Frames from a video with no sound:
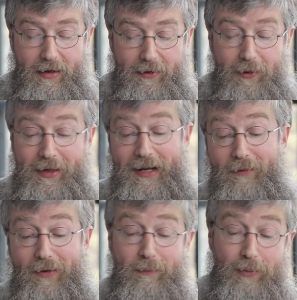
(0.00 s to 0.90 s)
Not a
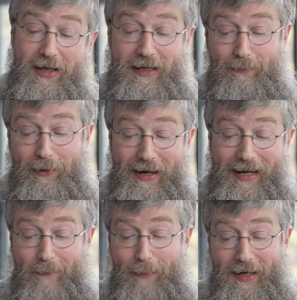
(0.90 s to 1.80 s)
lovely, pretty,
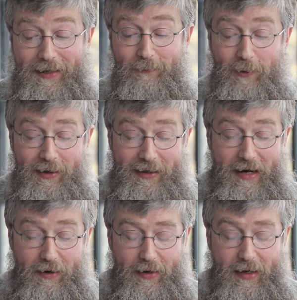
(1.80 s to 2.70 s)
brightly painted wooden
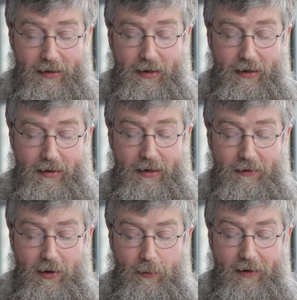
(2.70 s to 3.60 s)
caravan. No,
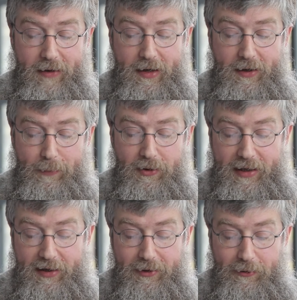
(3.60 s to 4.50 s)
not one of those. Put
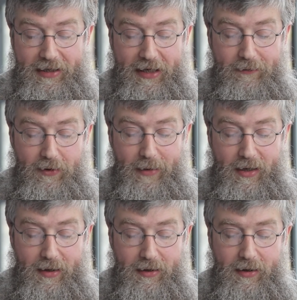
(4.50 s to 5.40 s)
such thoughts out of your
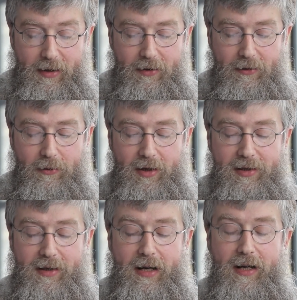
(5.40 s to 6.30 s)
mind. Nor a
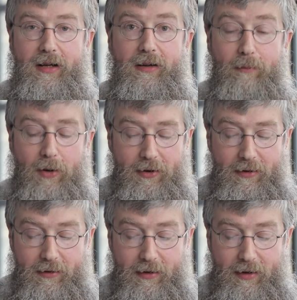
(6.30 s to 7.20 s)
sleek,
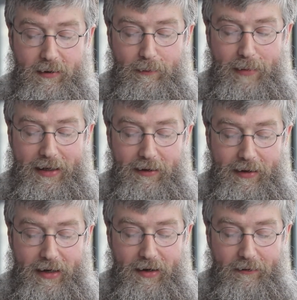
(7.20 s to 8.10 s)
modern, metal
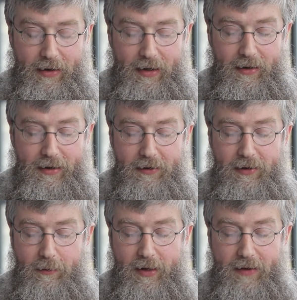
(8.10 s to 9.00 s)
caravan. No,
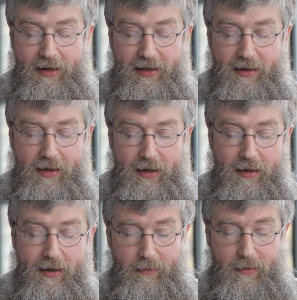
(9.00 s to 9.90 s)
not one of those either.
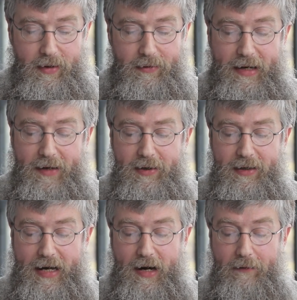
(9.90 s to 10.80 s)
They lived in a
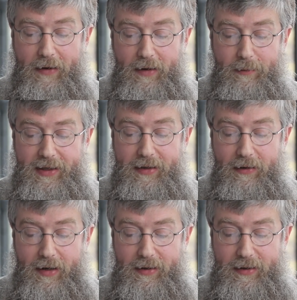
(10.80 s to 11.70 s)
caravan Mr.
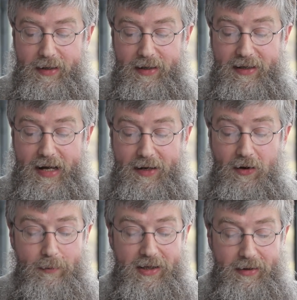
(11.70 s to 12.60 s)
Grunt and his dad,
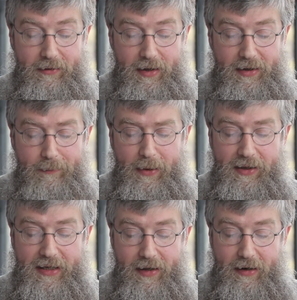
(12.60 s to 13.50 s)
old Mr. Grunt, had built
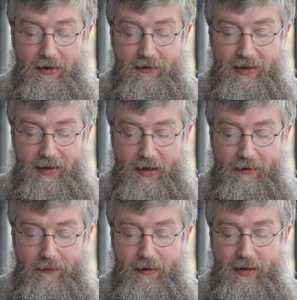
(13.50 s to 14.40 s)
together out of
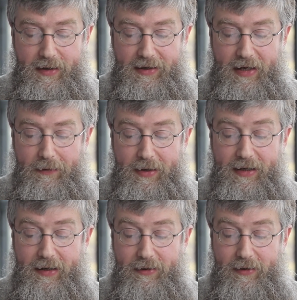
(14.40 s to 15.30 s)
stuff. Stuff that
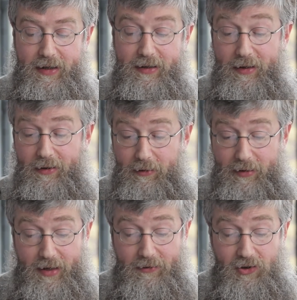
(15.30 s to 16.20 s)
included an old
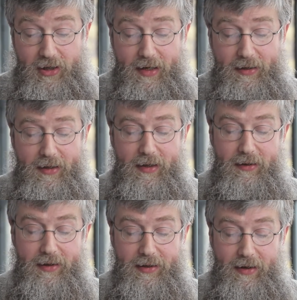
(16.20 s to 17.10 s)
garden shed,
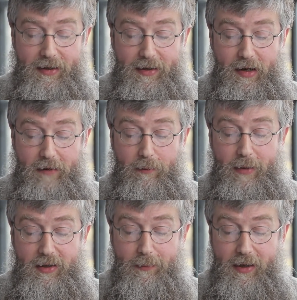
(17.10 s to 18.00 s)
the sidecar of a
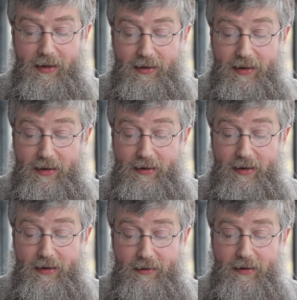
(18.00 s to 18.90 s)
motorbike and
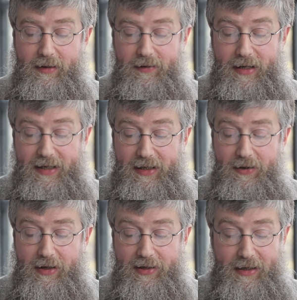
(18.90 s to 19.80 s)
sidecar, the less
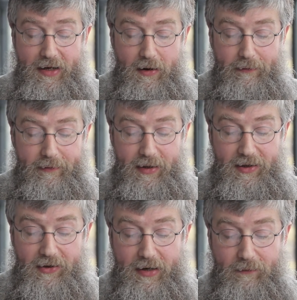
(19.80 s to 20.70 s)
interesting half of an
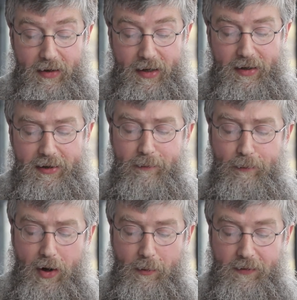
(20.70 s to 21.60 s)
ice cream van and some
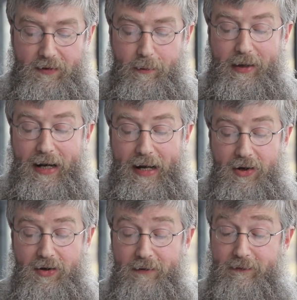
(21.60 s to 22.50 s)
bobs from a
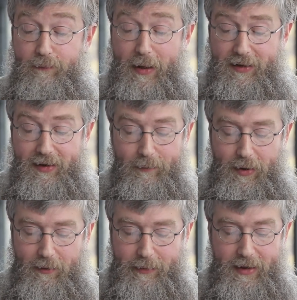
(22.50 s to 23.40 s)
collection of bits and
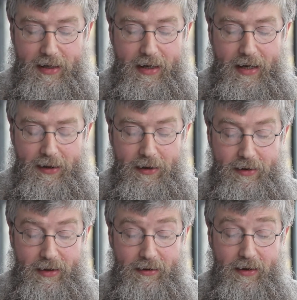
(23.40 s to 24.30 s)
bobs,
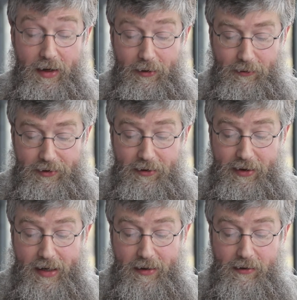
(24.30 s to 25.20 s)
including an old dog
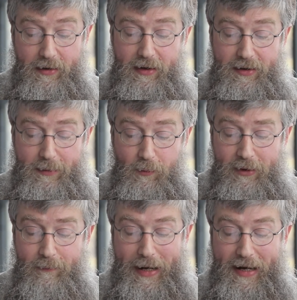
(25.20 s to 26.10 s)
kennel, some
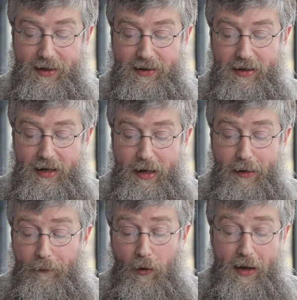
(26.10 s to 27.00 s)
wooden planks and
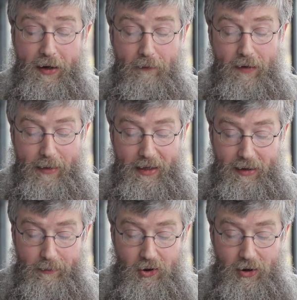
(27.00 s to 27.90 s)
a frothy coffee
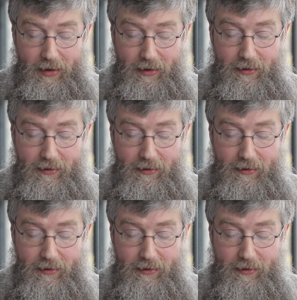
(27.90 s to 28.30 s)
making machine.